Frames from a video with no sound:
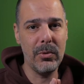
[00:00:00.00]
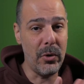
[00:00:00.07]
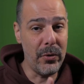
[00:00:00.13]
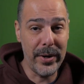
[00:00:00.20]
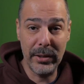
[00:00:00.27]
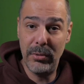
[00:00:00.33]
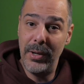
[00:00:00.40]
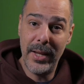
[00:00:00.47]

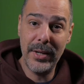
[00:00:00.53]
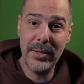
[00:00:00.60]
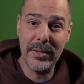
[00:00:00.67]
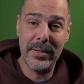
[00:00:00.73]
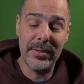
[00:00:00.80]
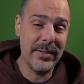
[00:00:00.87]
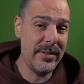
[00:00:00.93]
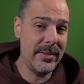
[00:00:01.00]

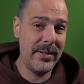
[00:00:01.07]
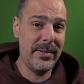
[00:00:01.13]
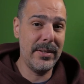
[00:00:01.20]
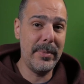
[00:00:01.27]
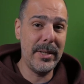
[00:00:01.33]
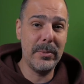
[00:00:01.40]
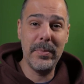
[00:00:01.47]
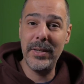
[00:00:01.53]
congratulations, this is
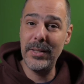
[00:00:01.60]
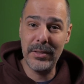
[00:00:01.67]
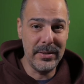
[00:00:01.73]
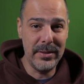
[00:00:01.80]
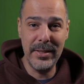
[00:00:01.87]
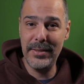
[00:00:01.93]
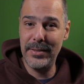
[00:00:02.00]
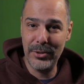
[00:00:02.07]
amazing,
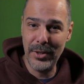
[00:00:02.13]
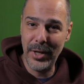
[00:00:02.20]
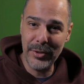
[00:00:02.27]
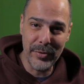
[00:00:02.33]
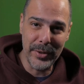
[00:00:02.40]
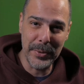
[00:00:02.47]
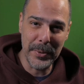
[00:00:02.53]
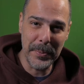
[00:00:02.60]
but this is
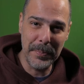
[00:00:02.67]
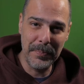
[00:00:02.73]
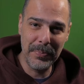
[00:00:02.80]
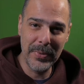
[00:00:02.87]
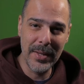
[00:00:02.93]
not for you.